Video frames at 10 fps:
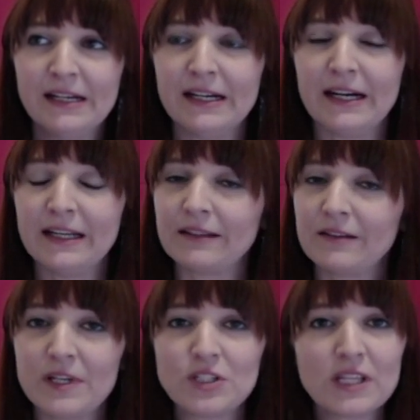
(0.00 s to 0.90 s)

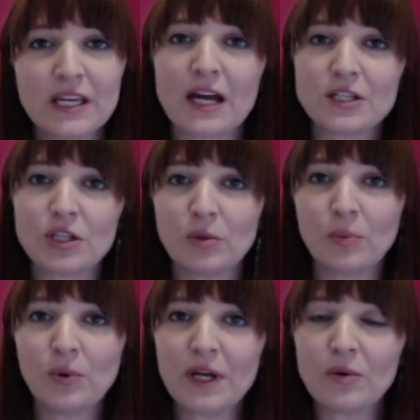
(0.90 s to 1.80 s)
Eventually got to the
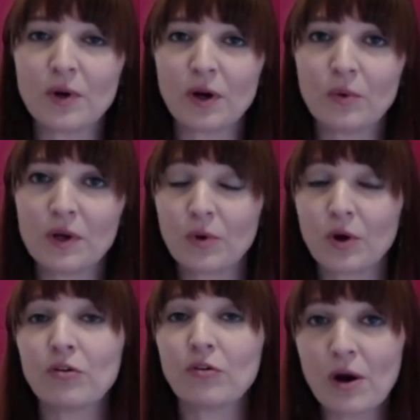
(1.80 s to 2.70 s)
point where we
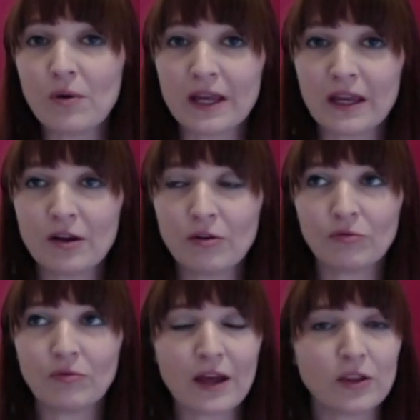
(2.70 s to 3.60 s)
were growing
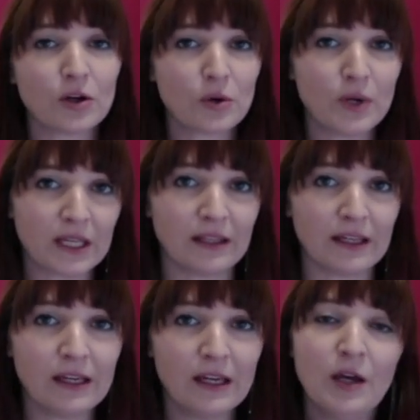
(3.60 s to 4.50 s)
rather
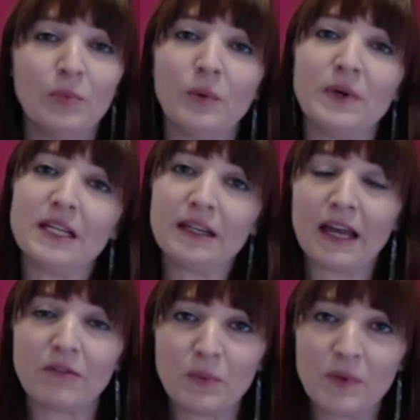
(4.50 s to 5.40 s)
quickly, but we didn't
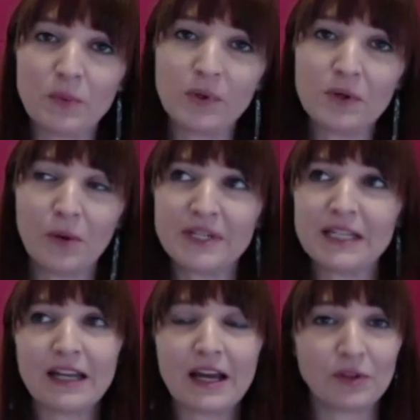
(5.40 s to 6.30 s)
have the people and we
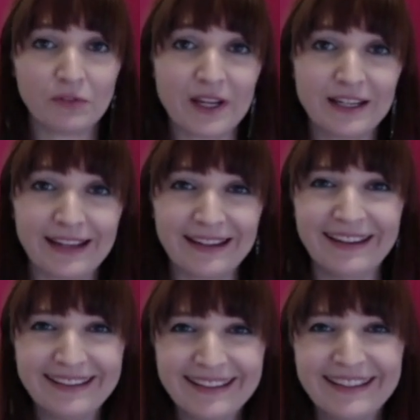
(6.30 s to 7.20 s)
didn't have the funding
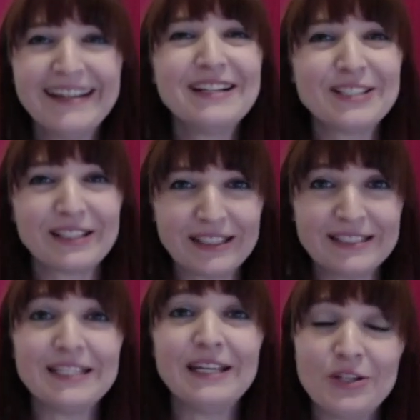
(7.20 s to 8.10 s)
to
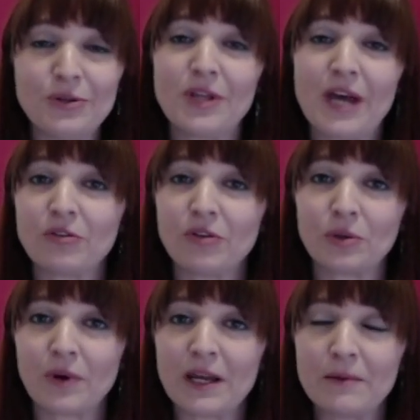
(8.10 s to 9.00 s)
continue that
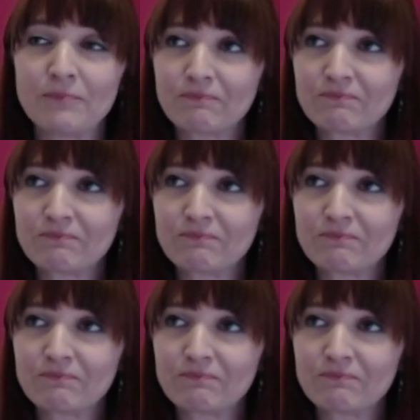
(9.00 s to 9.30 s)
growth rate.